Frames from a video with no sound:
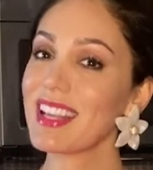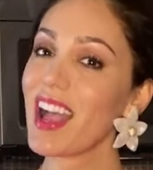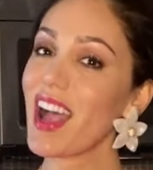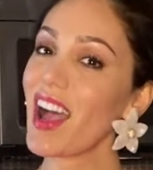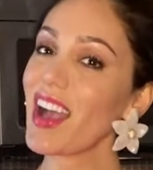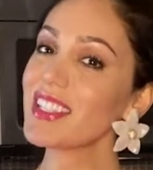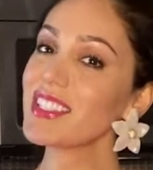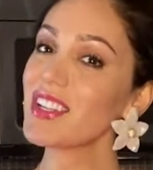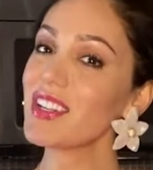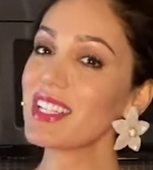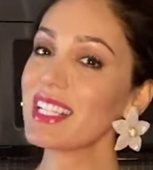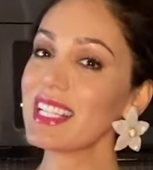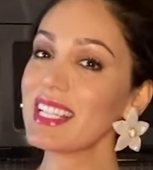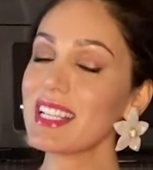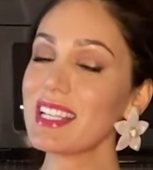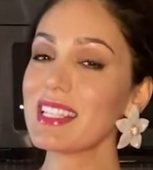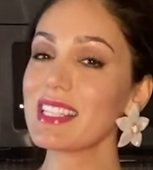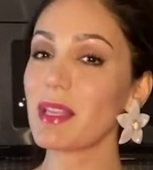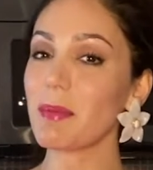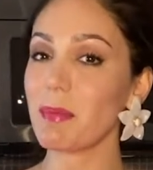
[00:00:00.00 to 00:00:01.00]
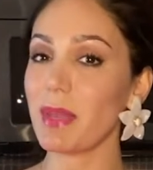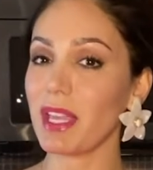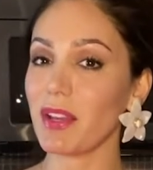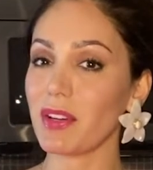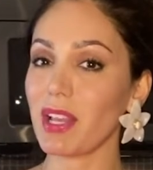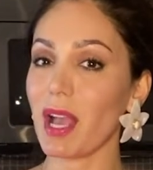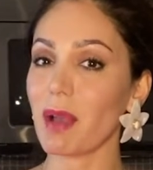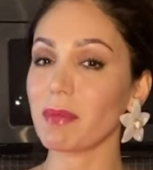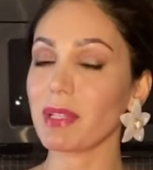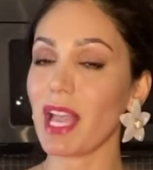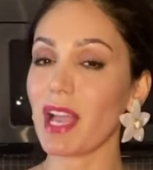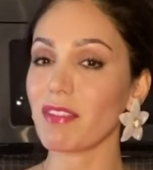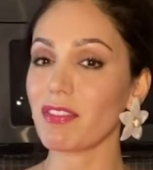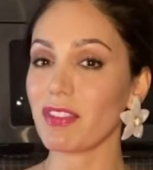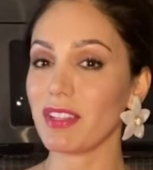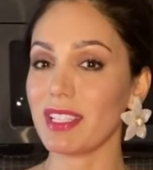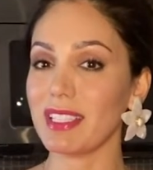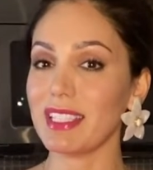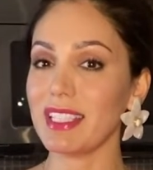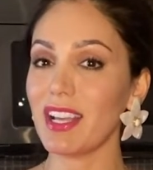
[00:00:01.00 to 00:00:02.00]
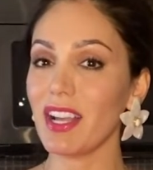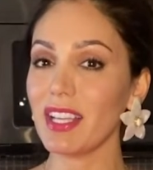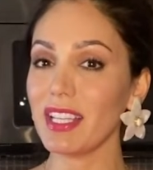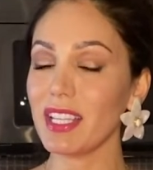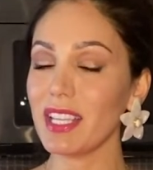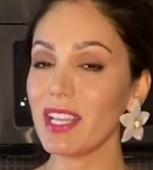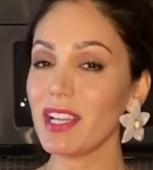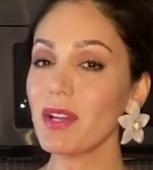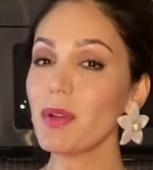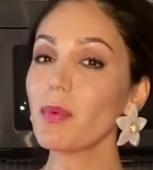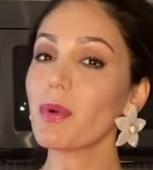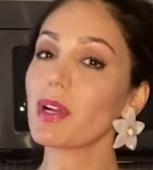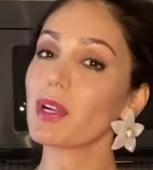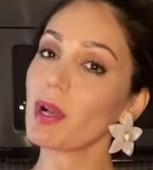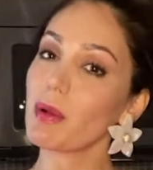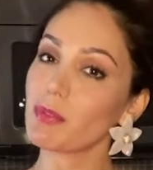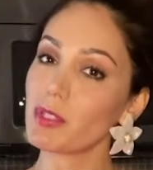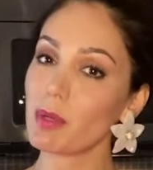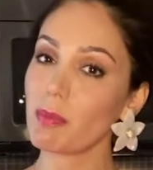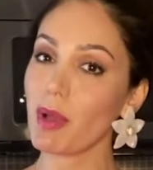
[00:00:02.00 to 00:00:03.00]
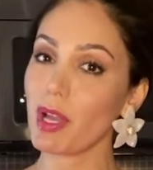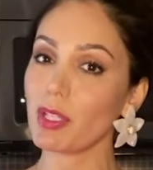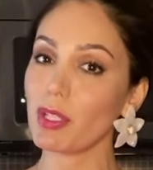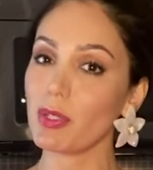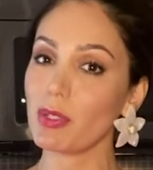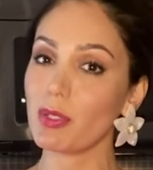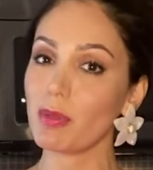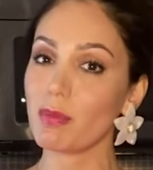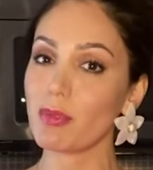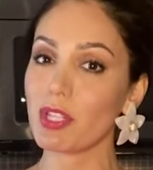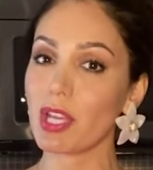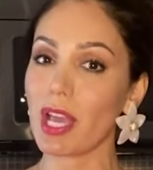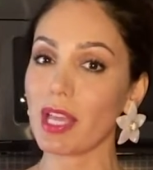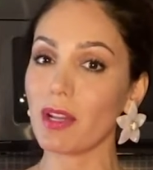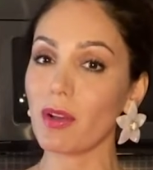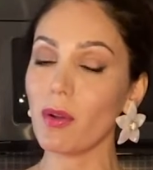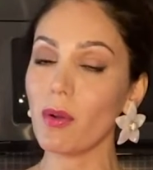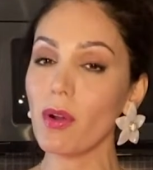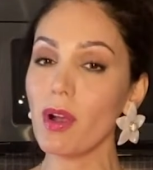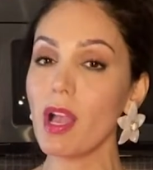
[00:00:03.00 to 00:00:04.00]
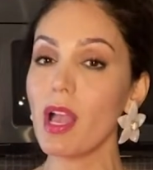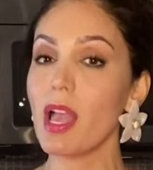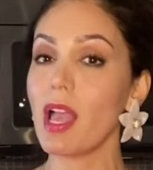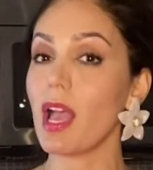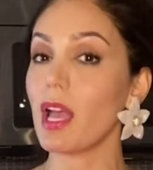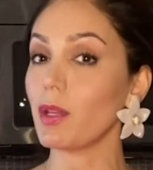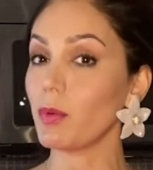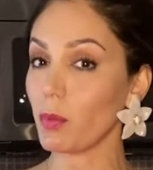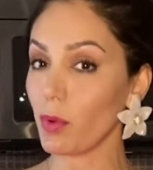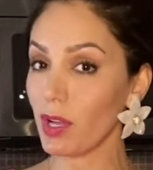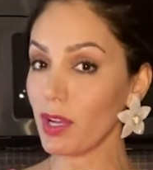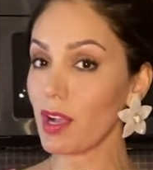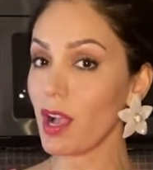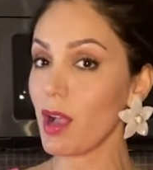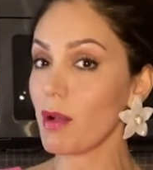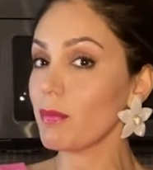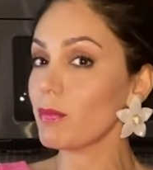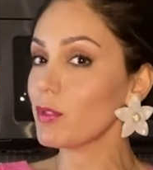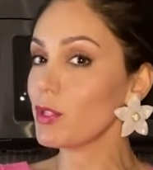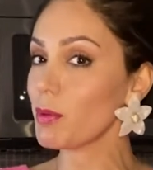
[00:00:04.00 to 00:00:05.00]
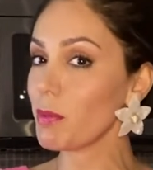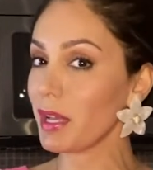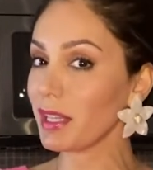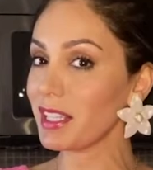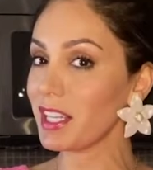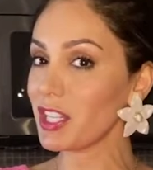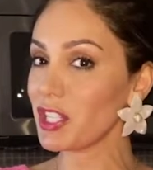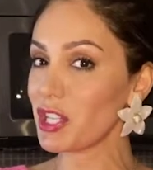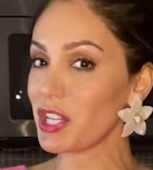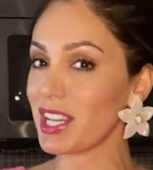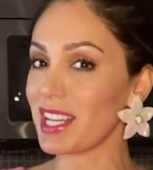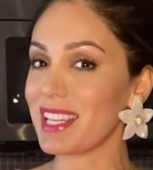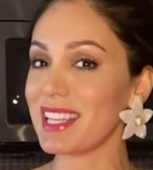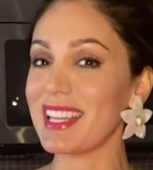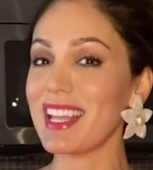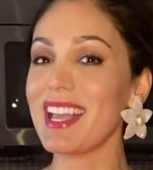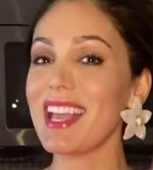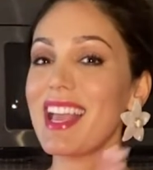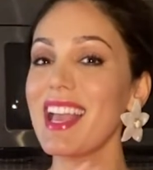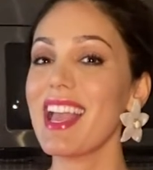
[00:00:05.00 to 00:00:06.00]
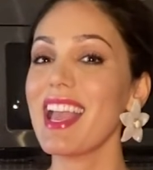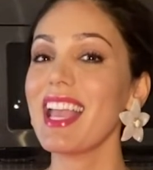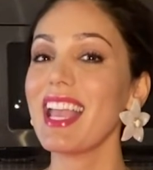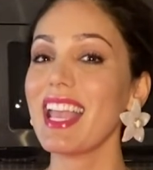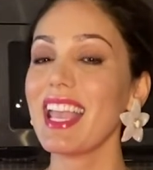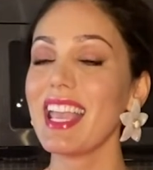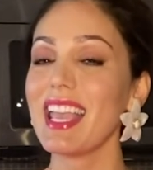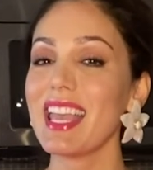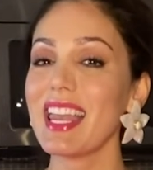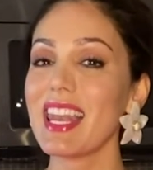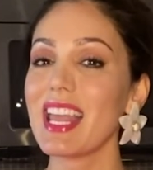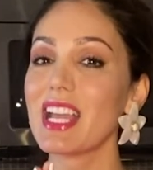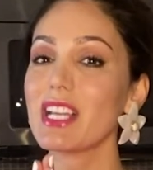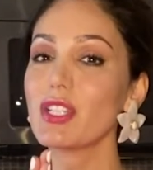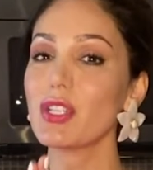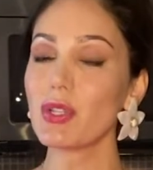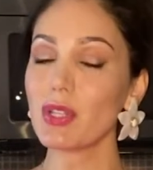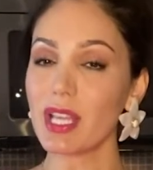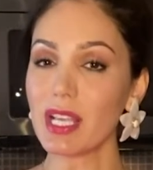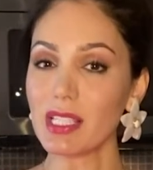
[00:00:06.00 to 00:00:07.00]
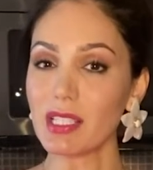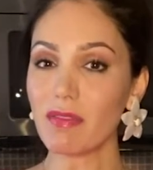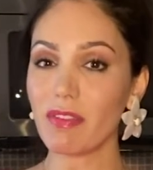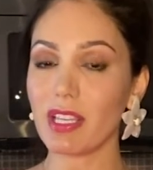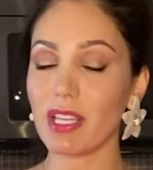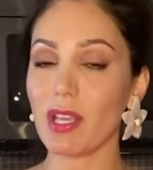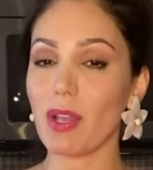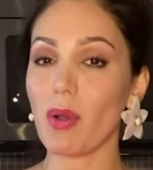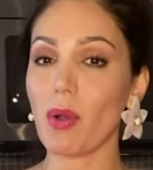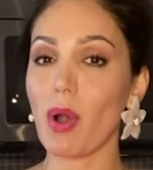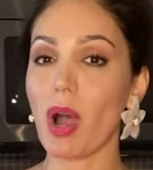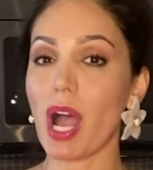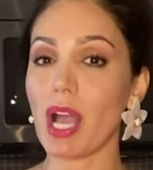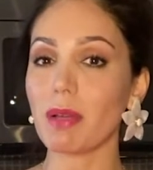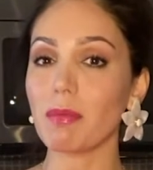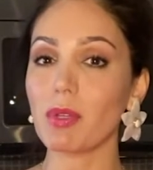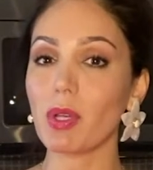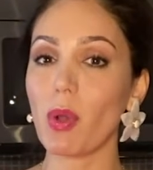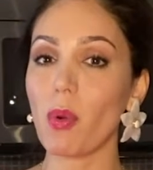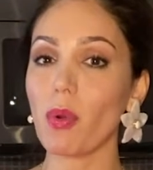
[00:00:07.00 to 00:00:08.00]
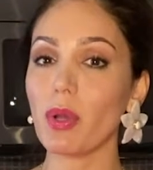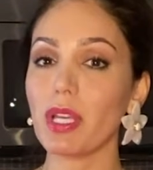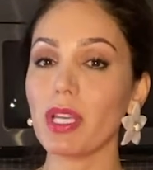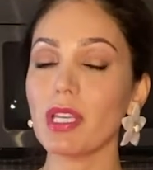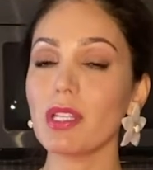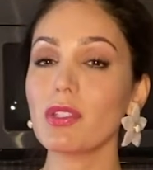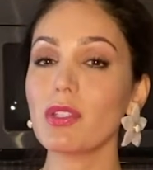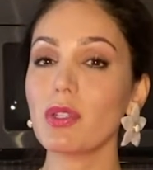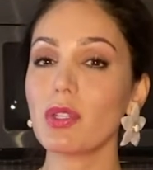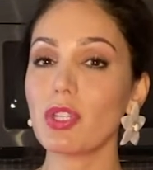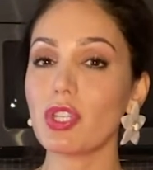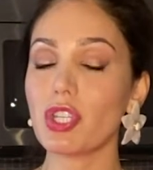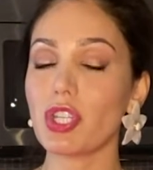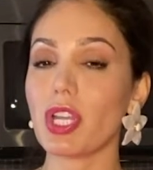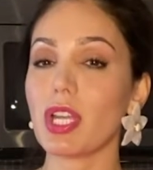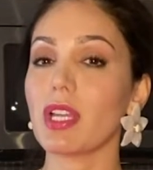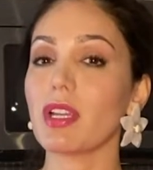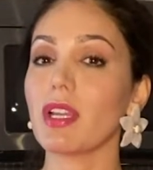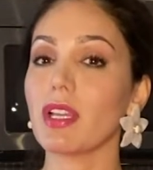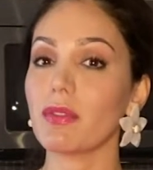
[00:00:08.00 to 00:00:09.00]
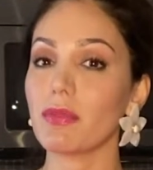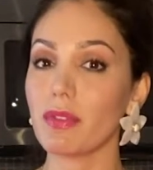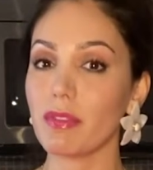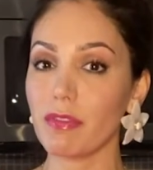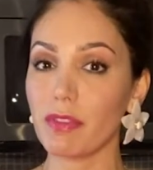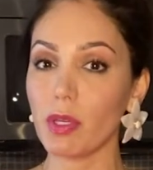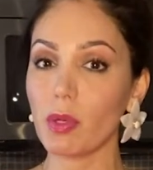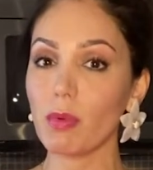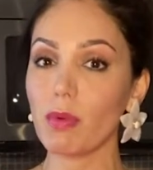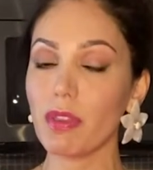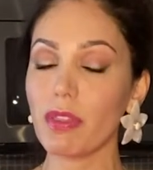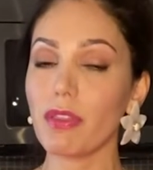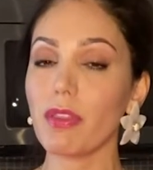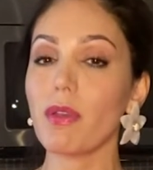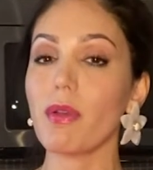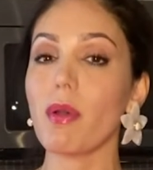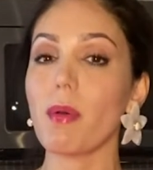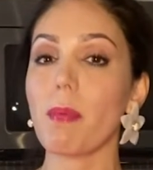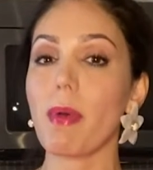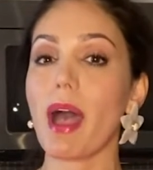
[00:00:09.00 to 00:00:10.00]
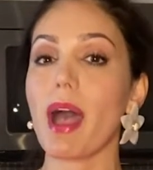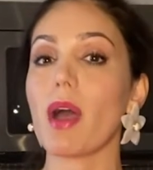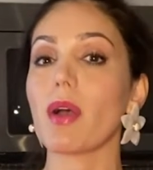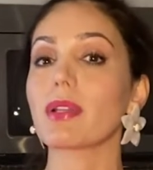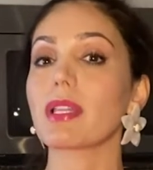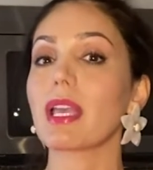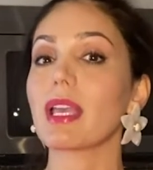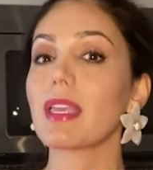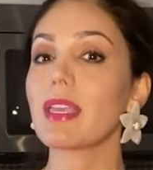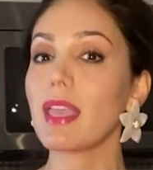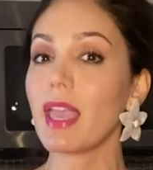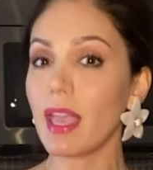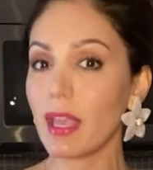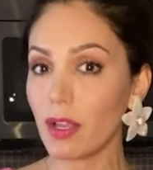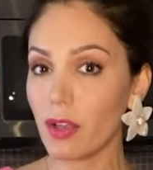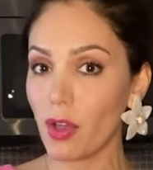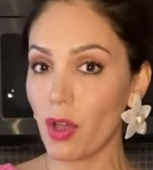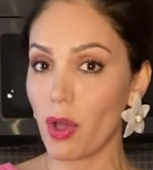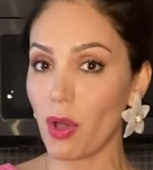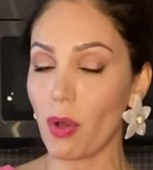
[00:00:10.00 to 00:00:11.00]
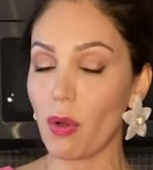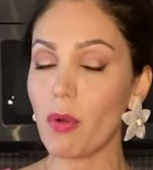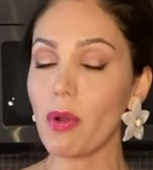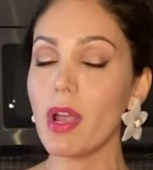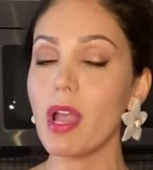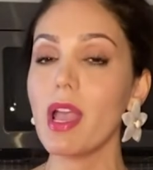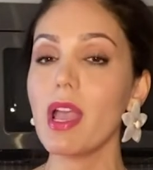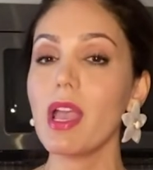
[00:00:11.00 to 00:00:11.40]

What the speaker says: Hi darlings, Miriam Gaffarinia here. Welcome to my YouTube channel and welcome to my kitchen. In today's video, I'm going to share a review with you about KENCKO.